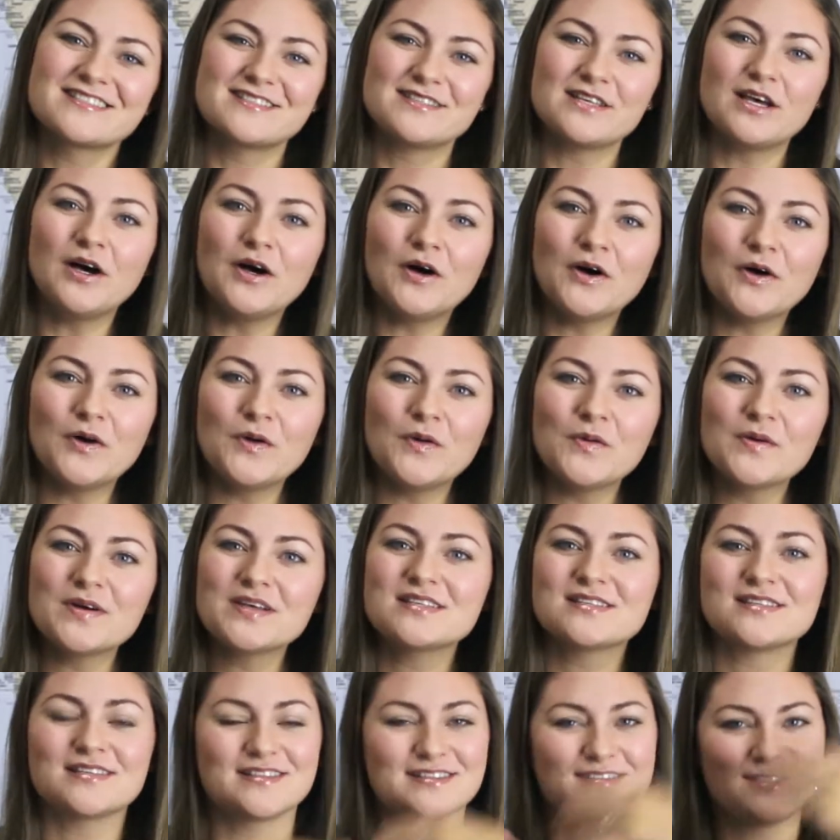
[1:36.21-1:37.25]
So
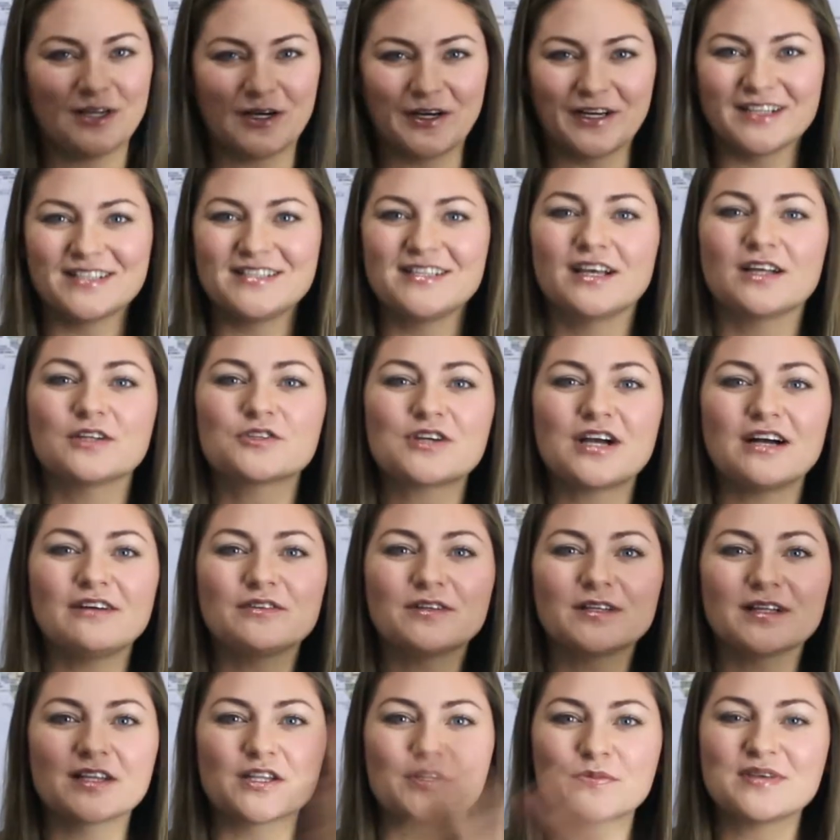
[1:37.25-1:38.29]
since starting TL
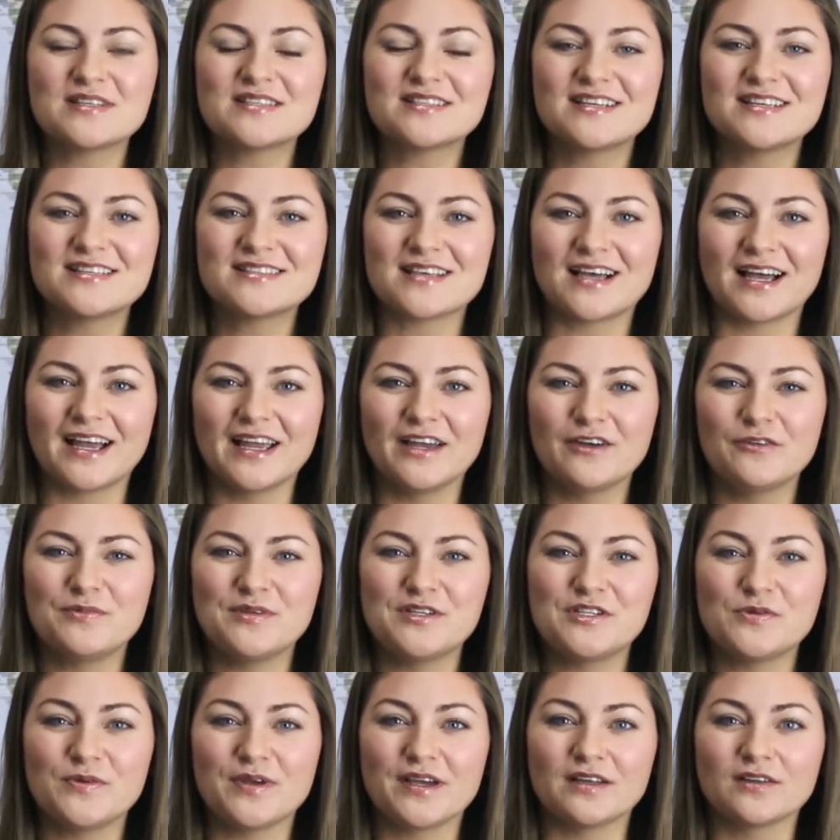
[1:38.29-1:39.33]
Travel and the business, I have
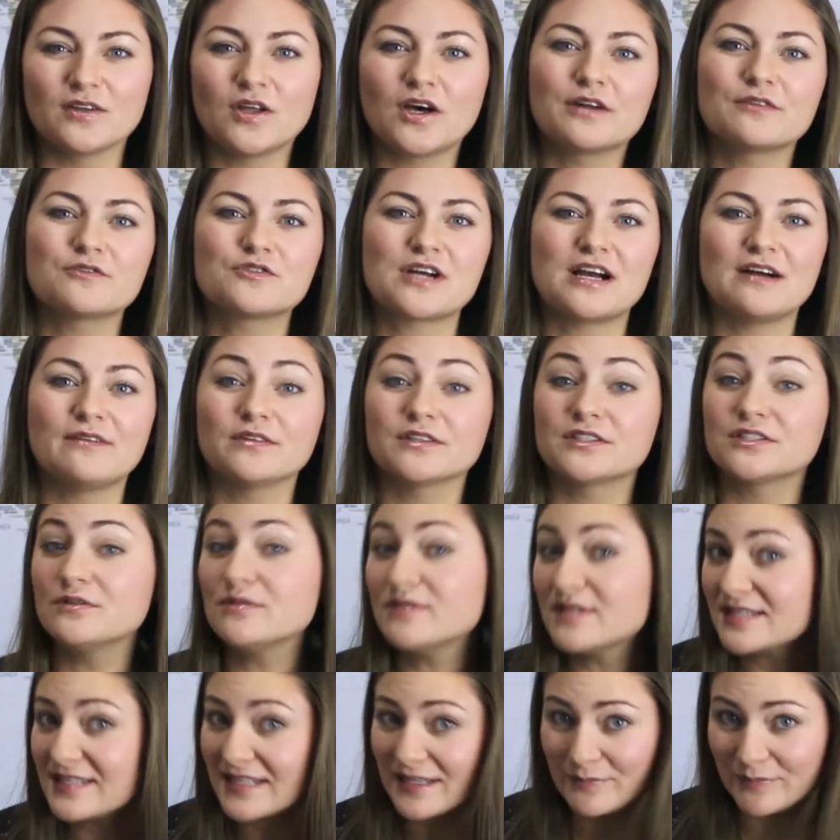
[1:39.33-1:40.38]
been doing a lot of travel to
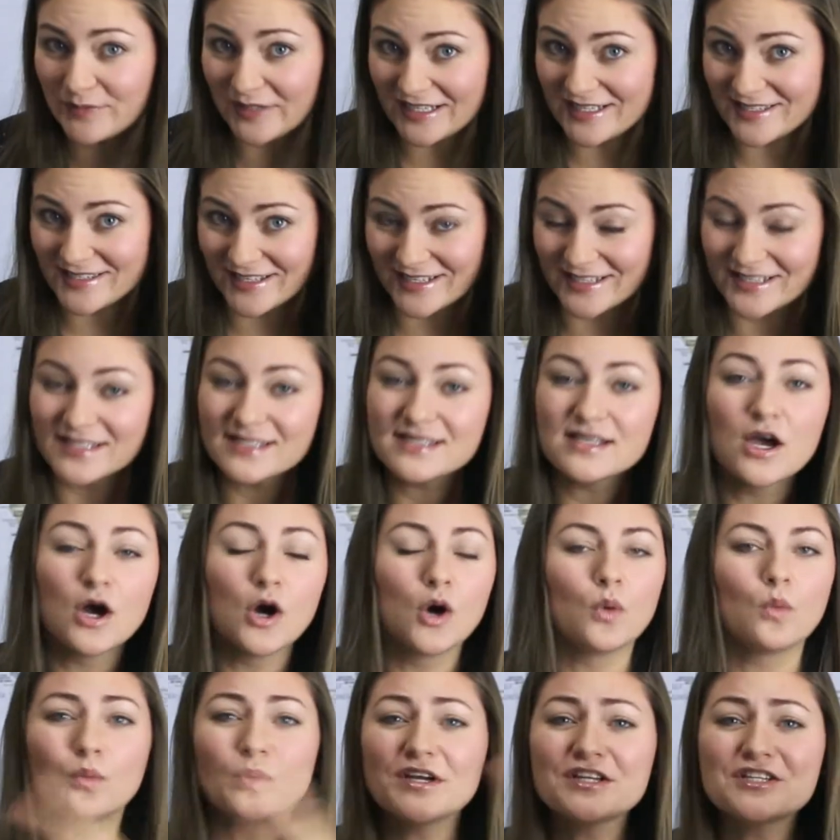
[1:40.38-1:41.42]
the same places,
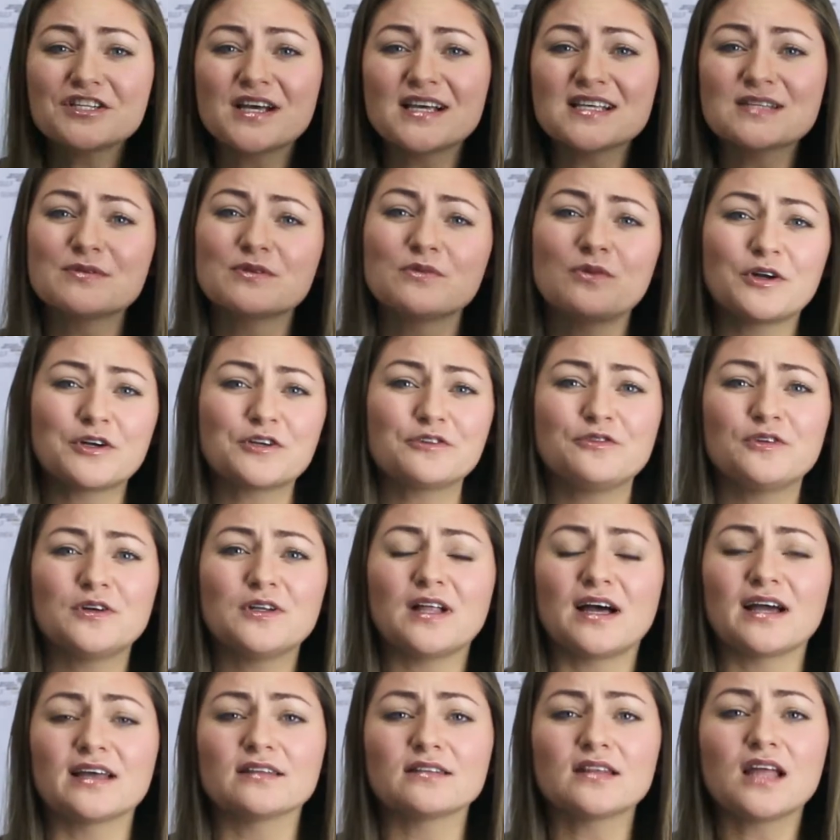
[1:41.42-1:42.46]
which has been wonderful.
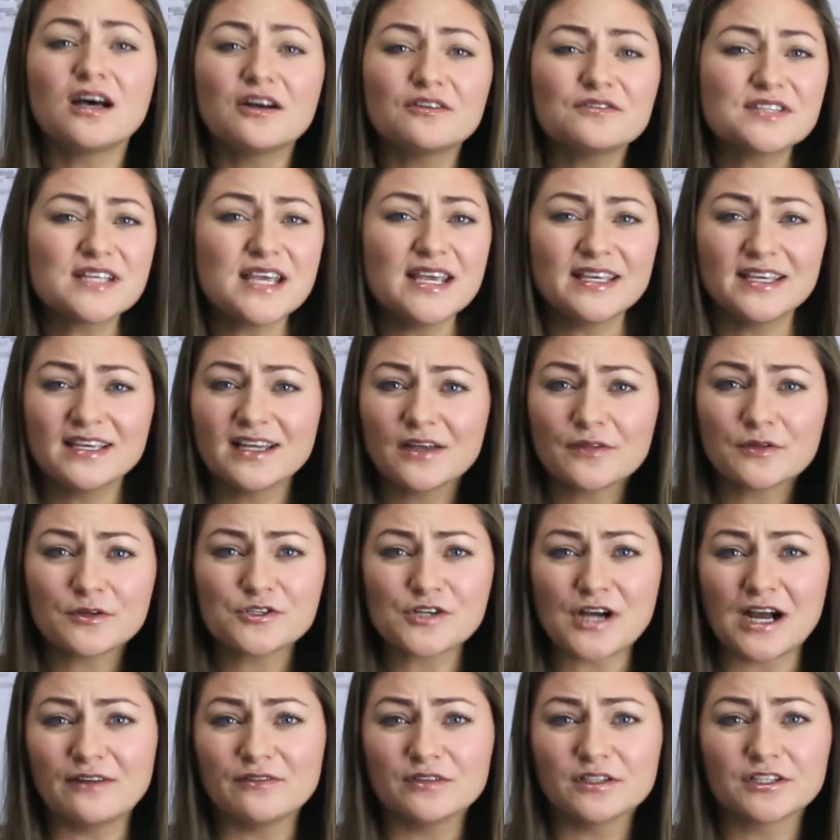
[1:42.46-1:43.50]
I love taking other
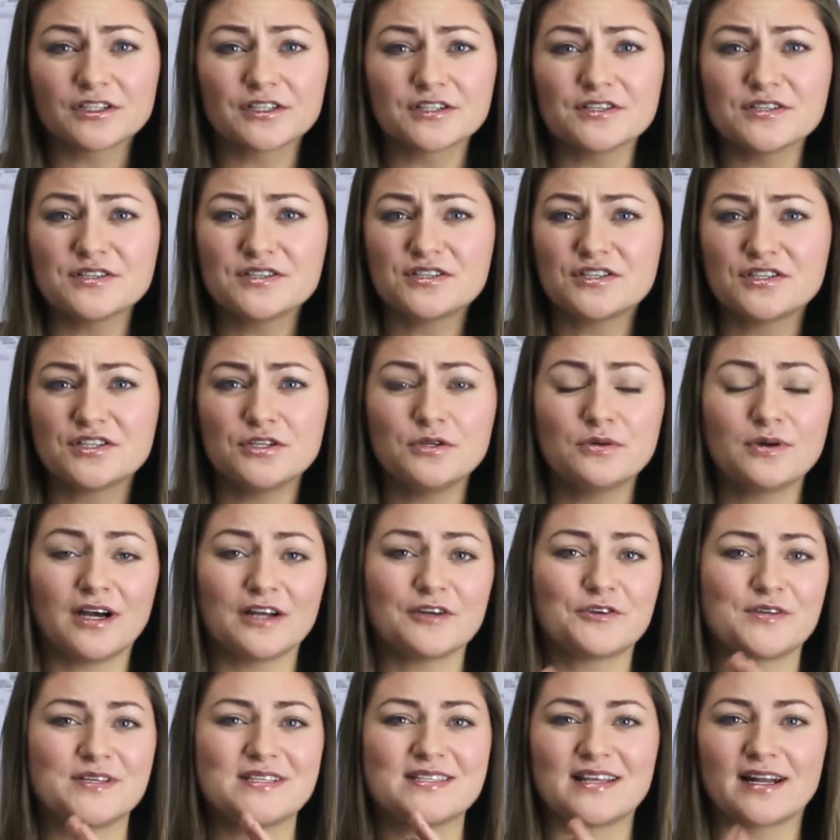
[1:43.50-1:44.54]
travelers to
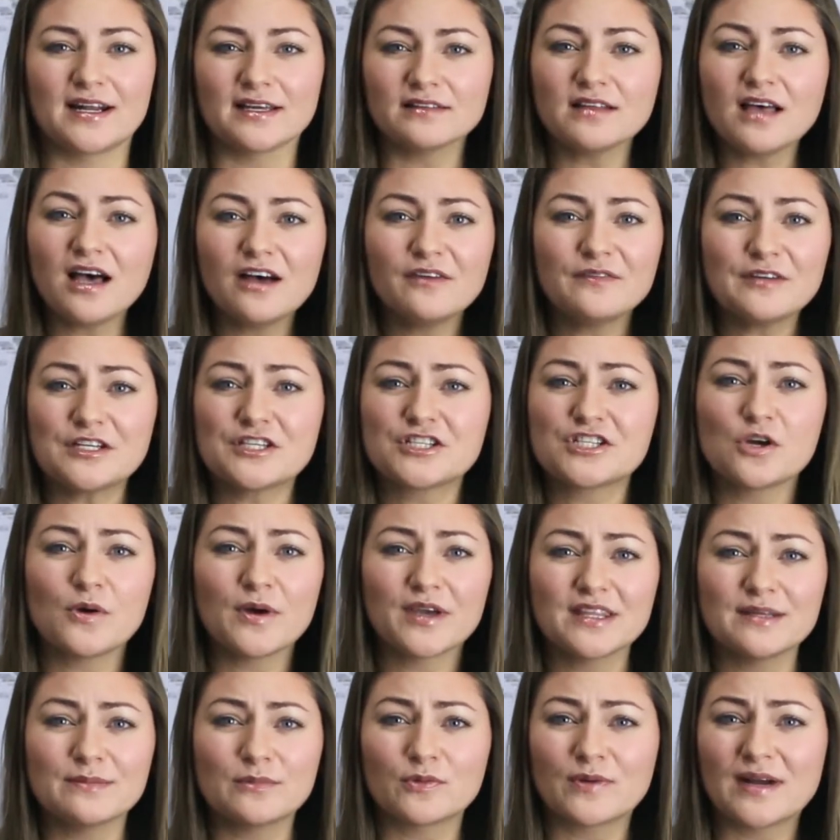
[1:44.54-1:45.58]
countries that I love and
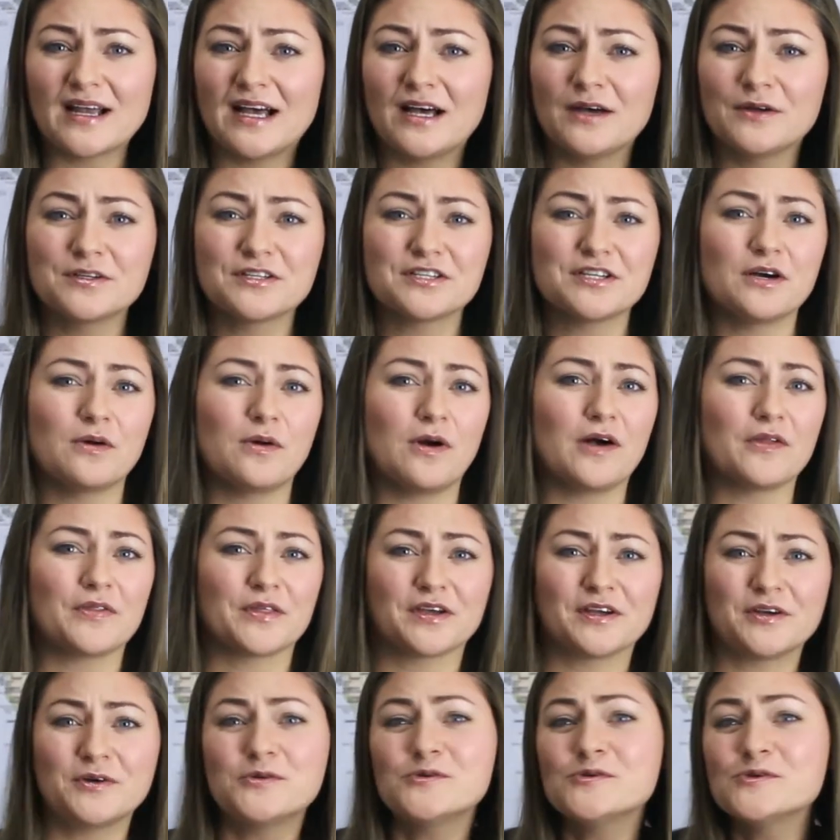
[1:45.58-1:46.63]
showing them around, you know, all the
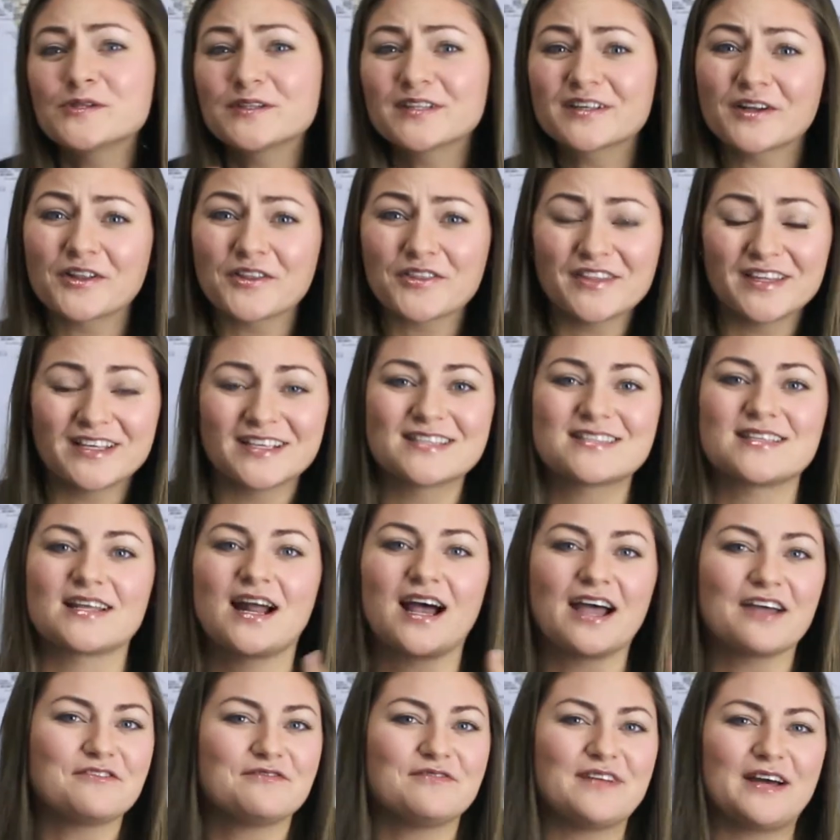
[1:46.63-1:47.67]
cool little things that
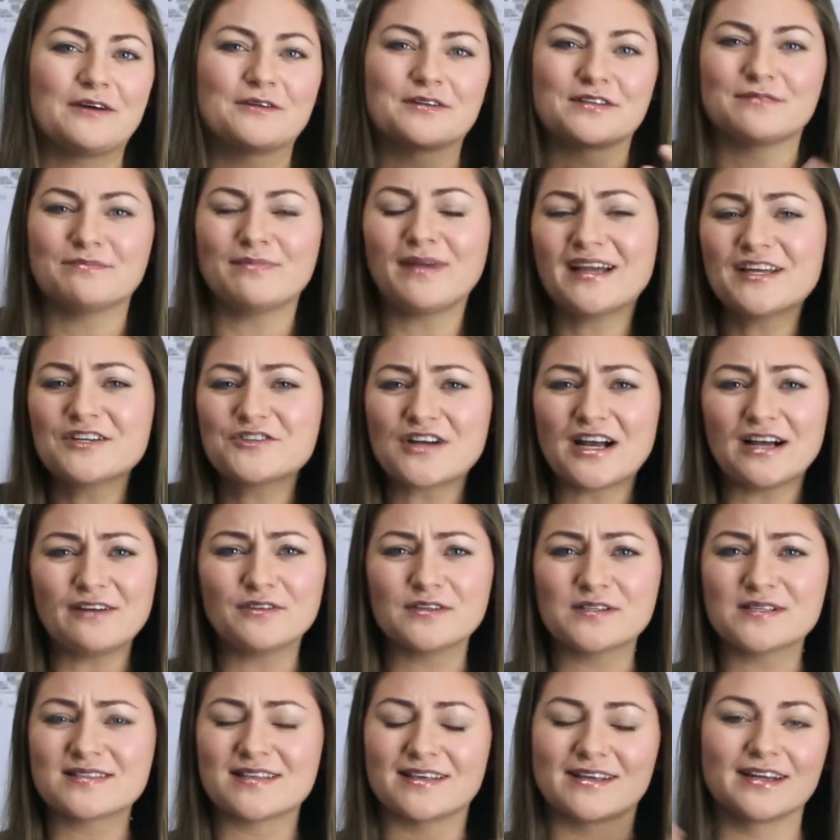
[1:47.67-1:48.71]
I found in my
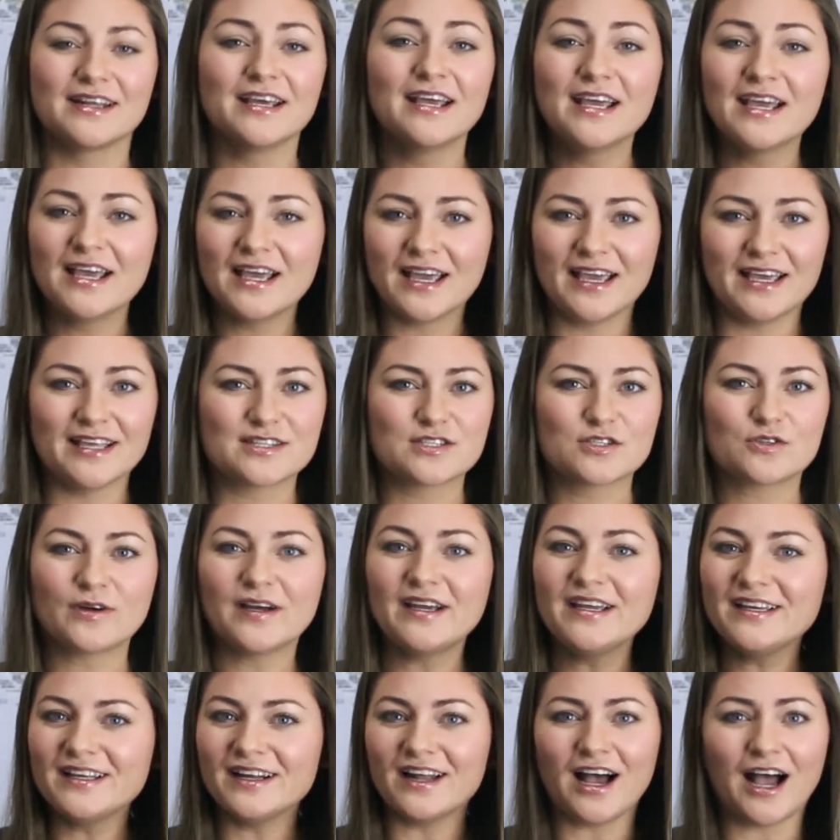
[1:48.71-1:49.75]
travels, and it's
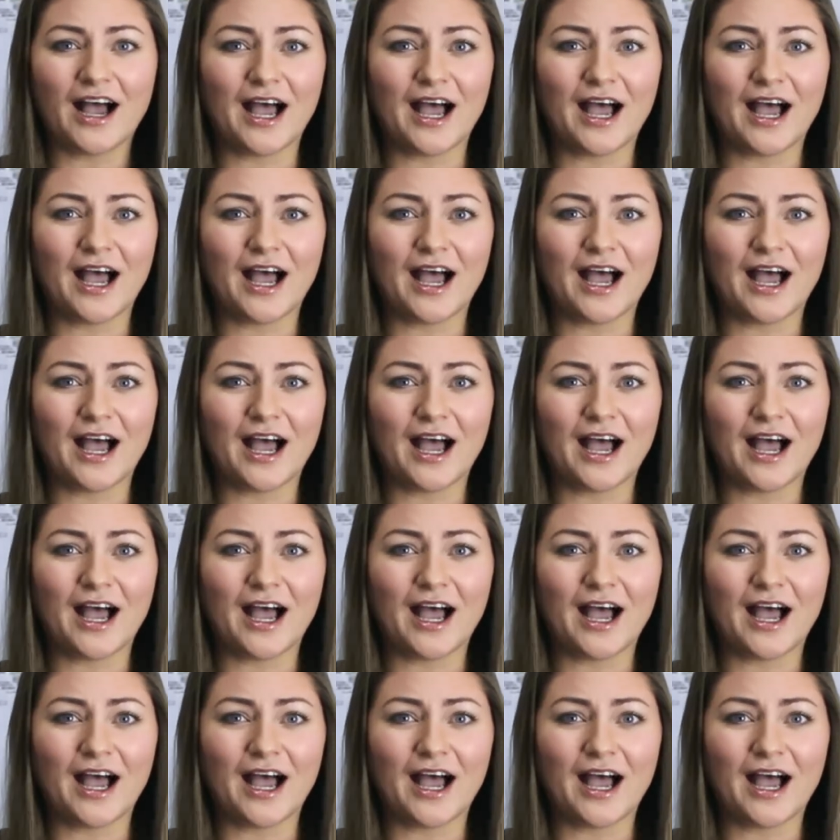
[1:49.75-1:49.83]
great.